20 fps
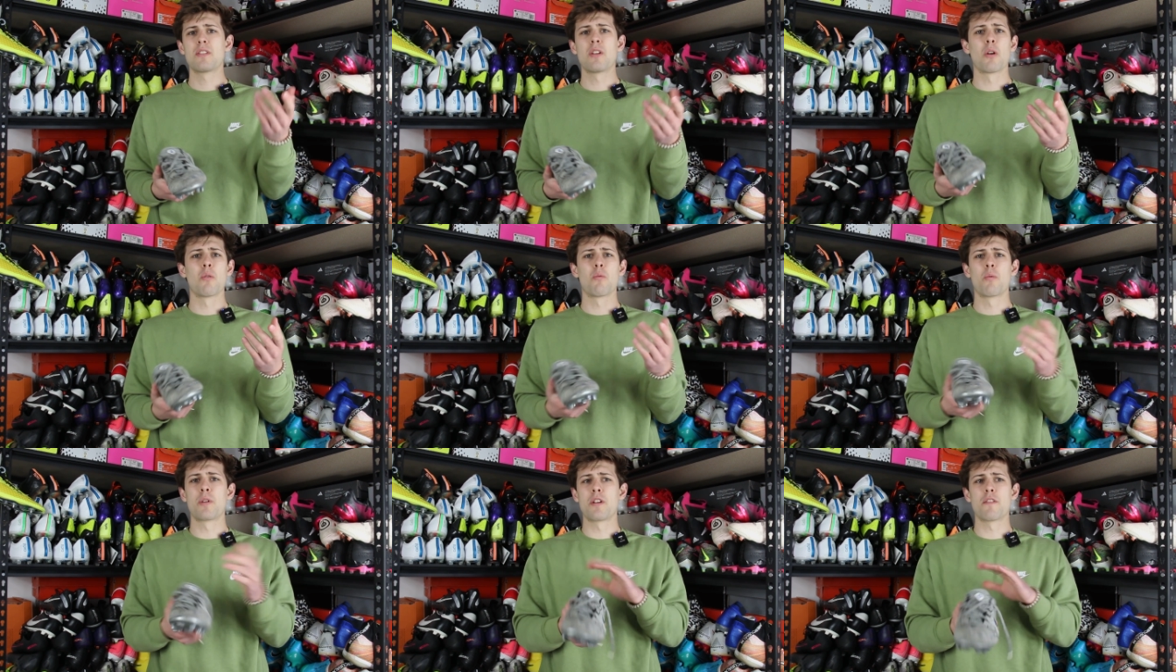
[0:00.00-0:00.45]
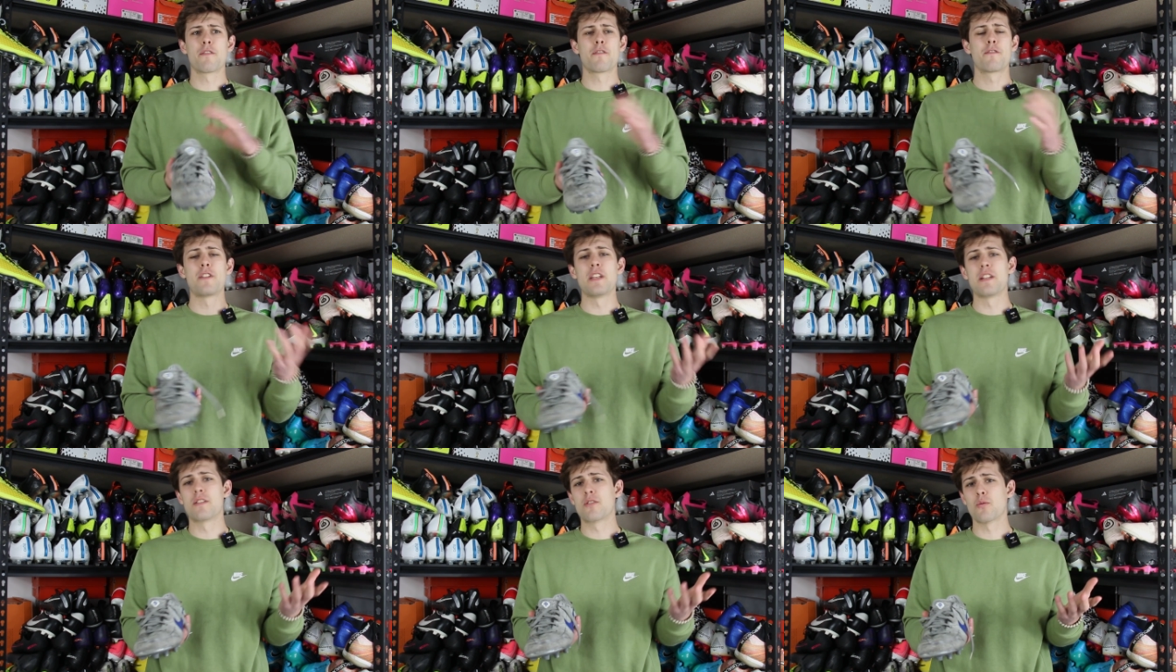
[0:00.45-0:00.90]
when your
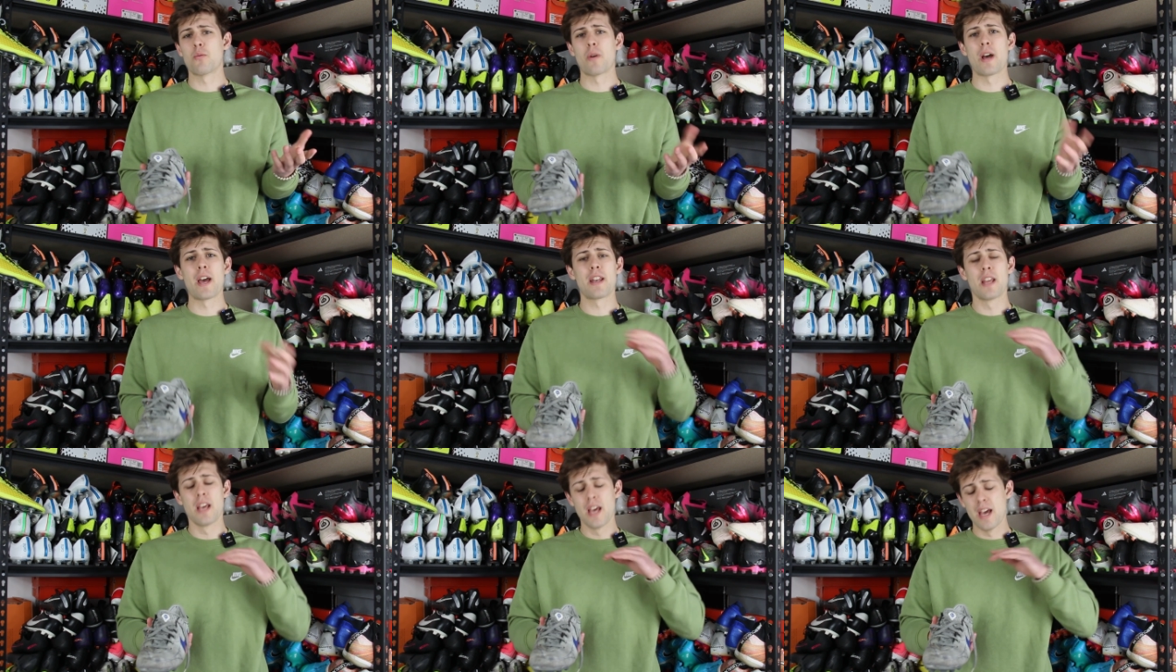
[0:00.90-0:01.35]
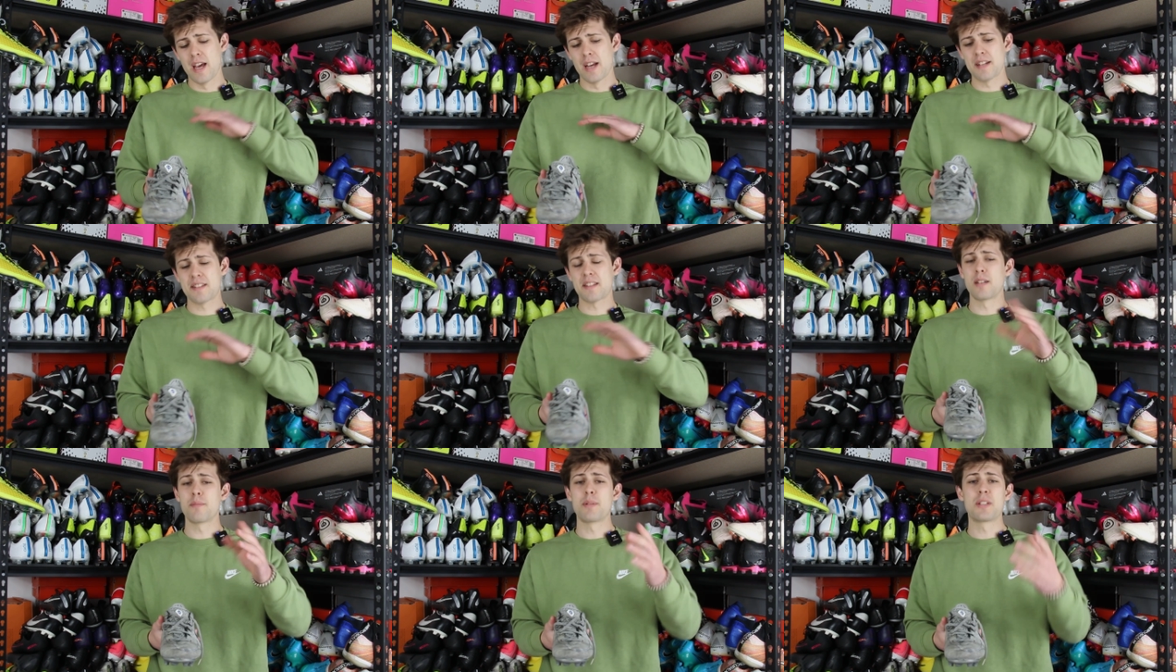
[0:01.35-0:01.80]
feet sweat,
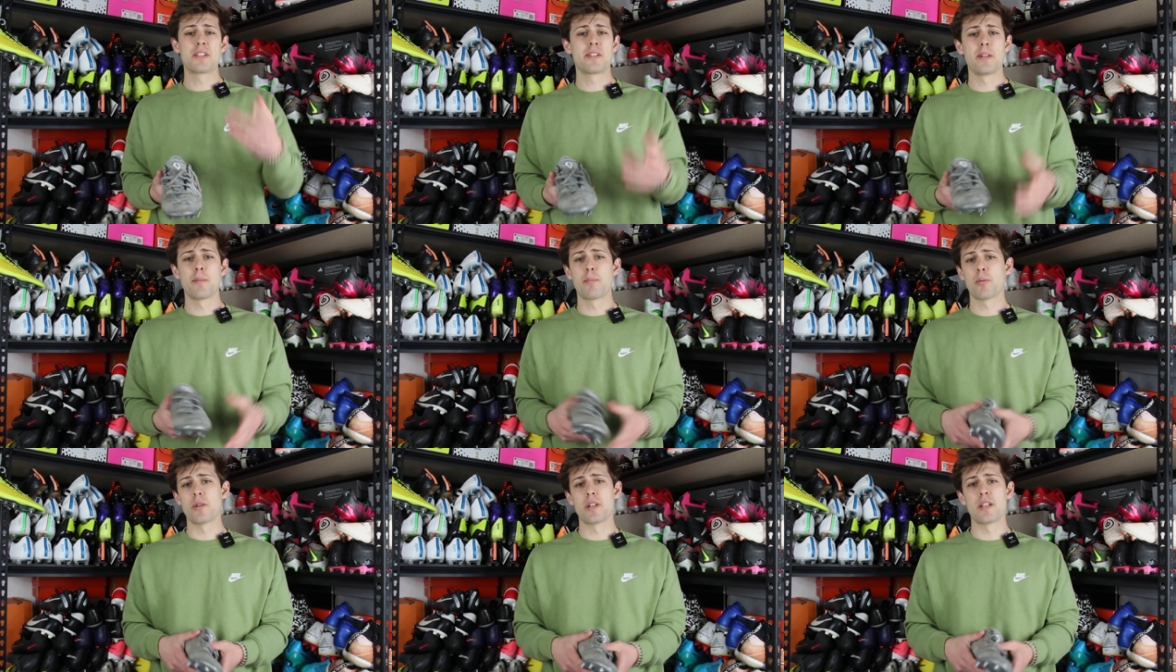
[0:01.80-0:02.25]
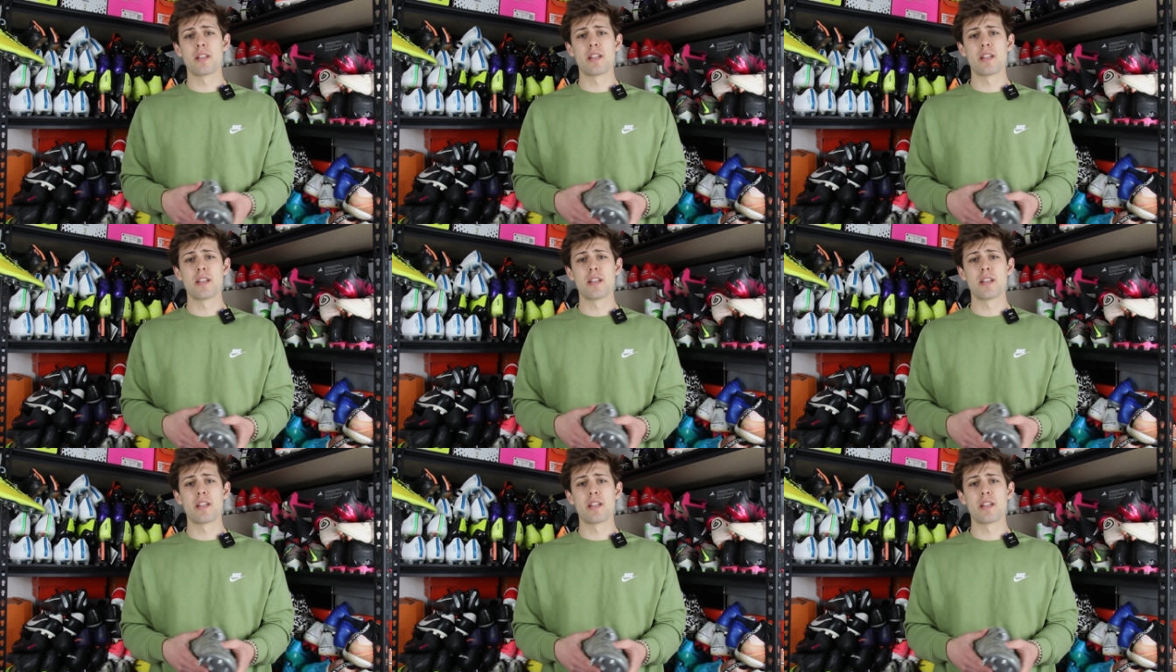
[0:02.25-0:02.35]
it's gonna be slippery